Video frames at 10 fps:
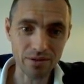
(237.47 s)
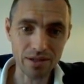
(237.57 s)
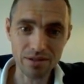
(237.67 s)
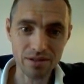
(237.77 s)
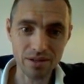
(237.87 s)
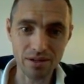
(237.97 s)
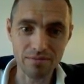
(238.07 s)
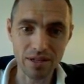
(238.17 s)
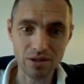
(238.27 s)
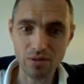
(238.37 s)
So that's uh,
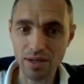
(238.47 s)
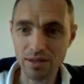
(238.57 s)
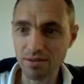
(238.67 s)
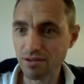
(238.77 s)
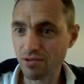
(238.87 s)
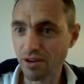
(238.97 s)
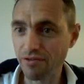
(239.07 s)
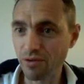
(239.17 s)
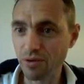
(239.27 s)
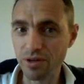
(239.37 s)
it's quite
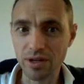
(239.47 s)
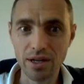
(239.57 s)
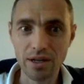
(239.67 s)
straightforward.